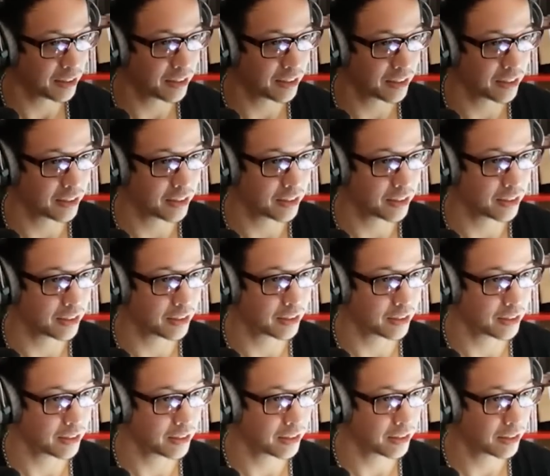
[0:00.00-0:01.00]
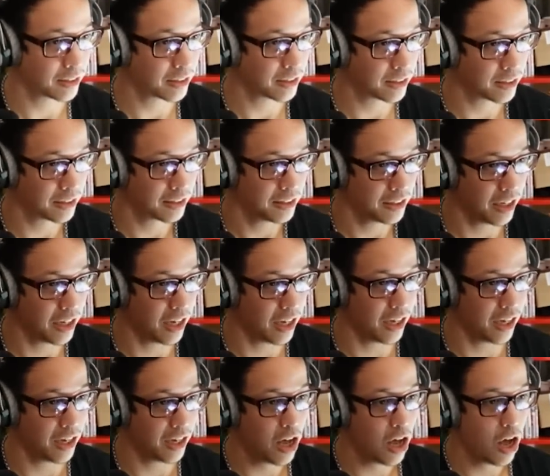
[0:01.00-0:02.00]
this this is just a, a
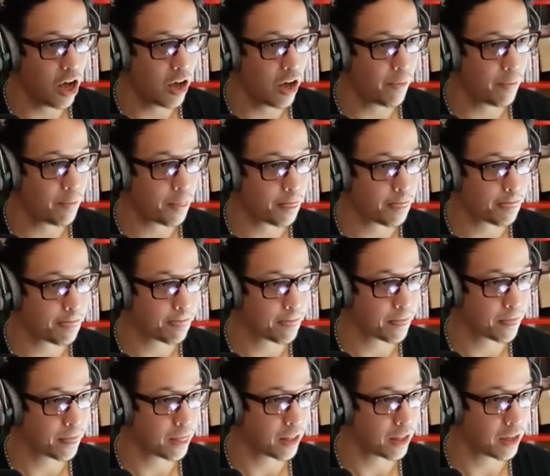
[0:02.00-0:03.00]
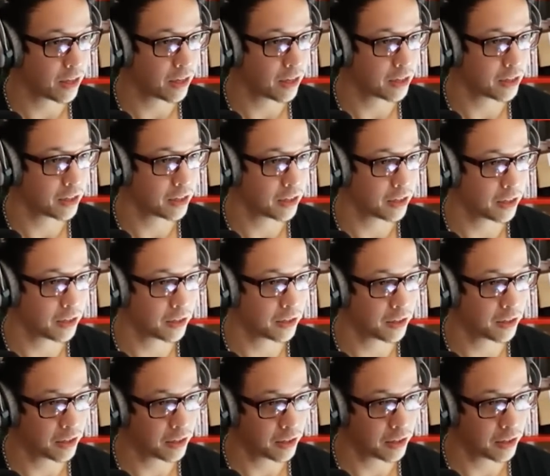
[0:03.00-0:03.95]
victory lap now. Oh, the up the.